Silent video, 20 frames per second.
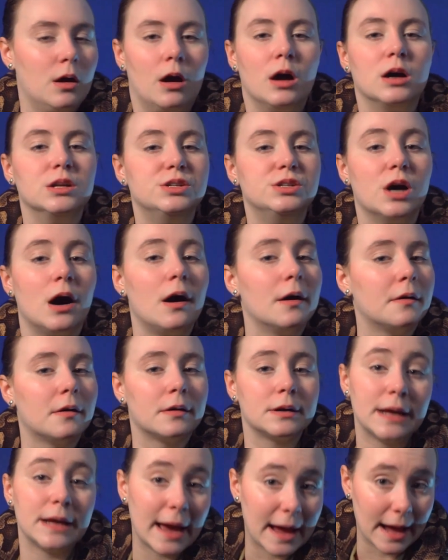a dog or
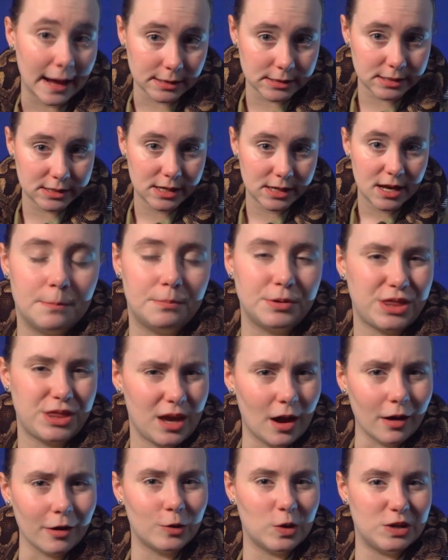cat. But they
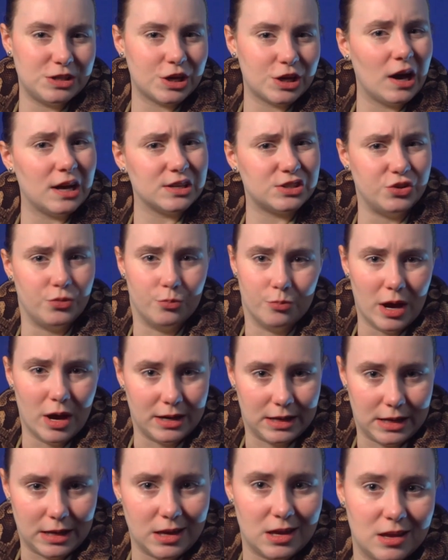are going to cost you
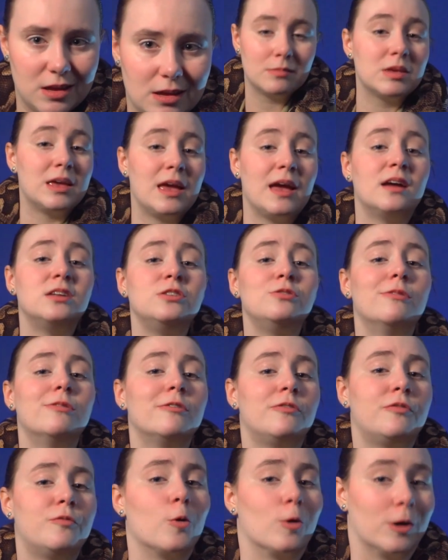money. Can you
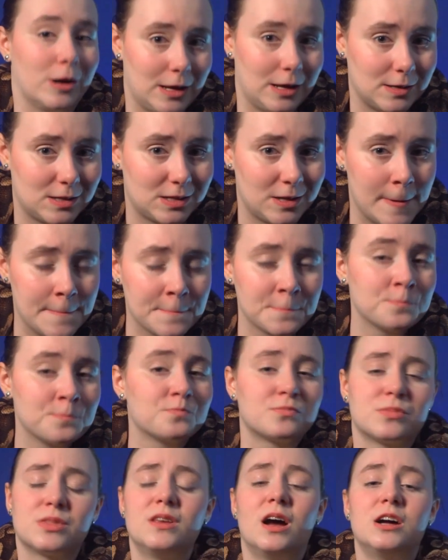afford it?
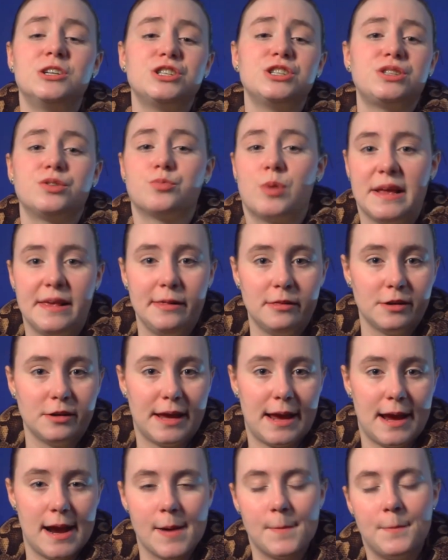Not just the regular
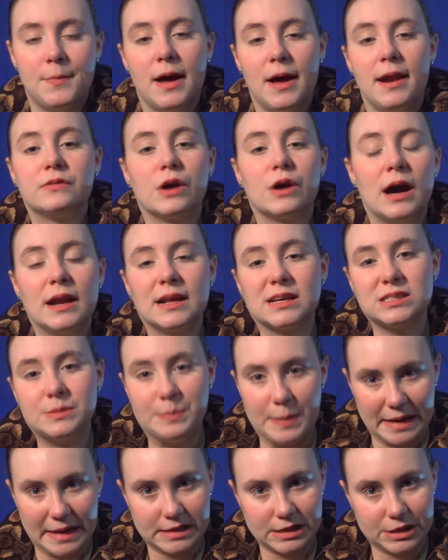care, but for
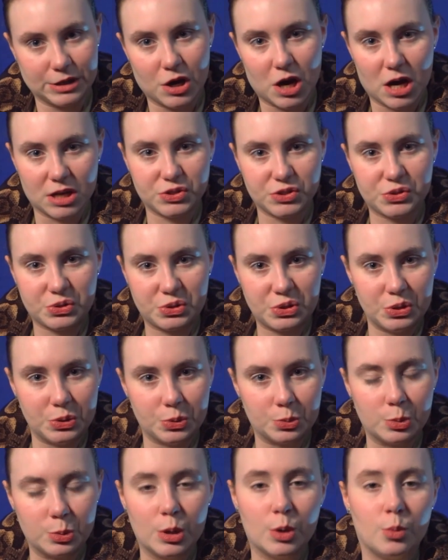unexpected costs too.
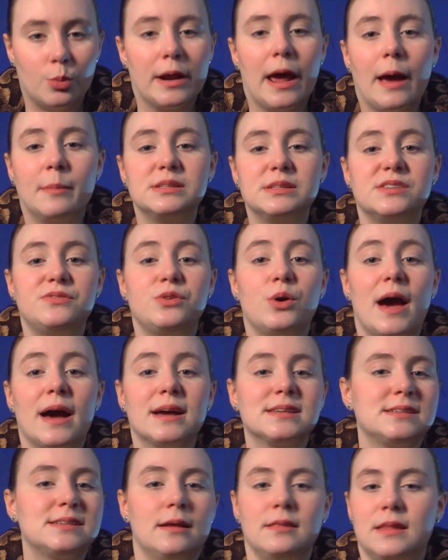What happens if you
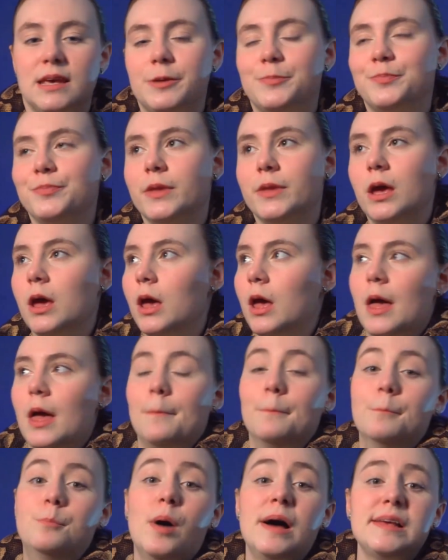accidentally
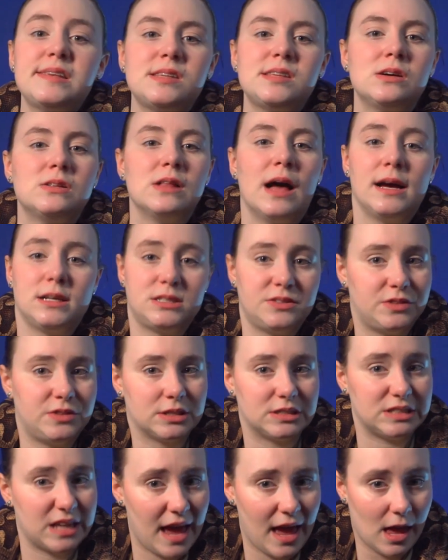bust the glass of their
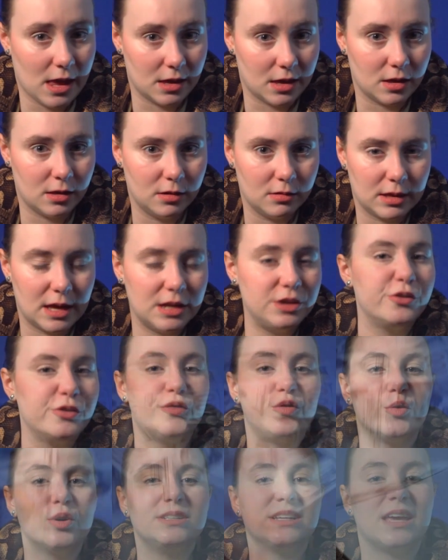tank? Can you afford to